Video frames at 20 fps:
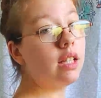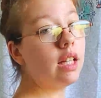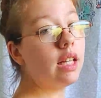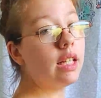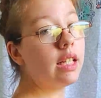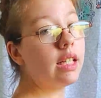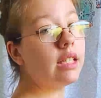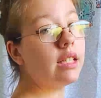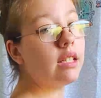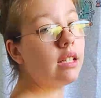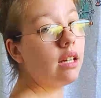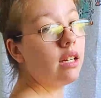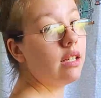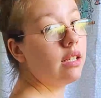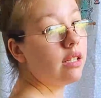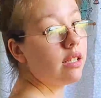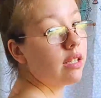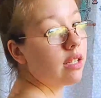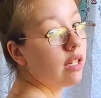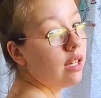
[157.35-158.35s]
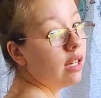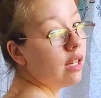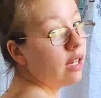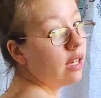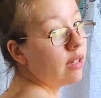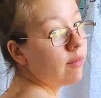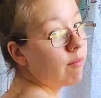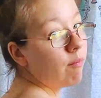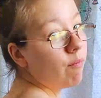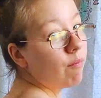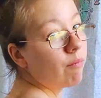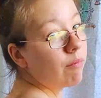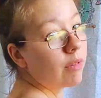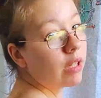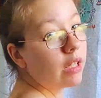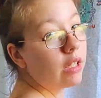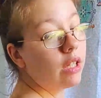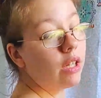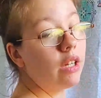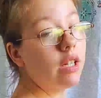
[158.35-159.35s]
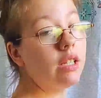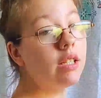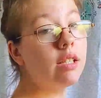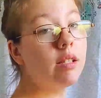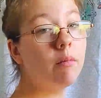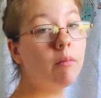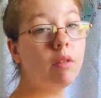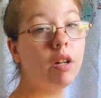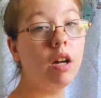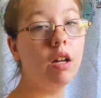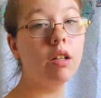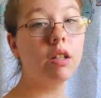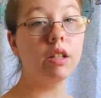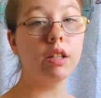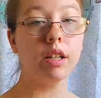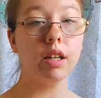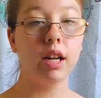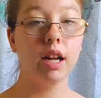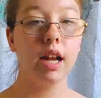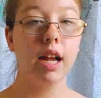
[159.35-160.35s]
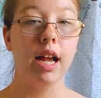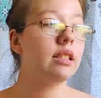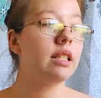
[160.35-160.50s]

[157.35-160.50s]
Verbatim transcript: like it does, there is some color.